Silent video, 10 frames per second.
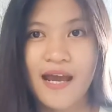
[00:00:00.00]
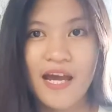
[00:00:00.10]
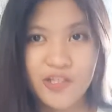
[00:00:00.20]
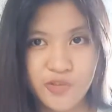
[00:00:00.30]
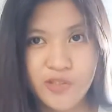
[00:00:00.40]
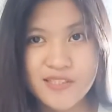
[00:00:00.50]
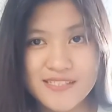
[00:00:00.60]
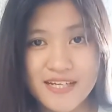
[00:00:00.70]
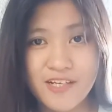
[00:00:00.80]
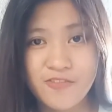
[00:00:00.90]
actual
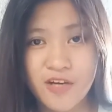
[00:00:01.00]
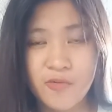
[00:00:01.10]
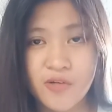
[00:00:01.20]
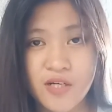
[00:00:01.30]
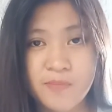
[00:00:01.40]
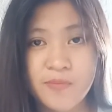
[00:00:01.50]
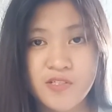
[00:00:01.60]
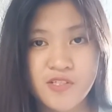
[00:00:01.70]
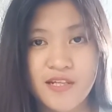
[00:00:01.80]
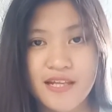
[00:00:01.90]
design of our
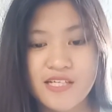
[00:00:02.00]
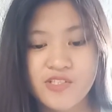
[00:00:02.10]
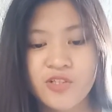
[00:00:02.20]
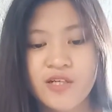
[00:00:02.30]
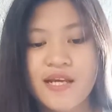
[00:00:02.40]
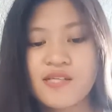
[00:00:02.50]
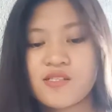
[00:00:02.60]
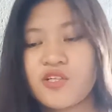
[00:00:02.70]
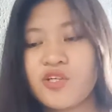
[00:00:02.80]
personalized organizer.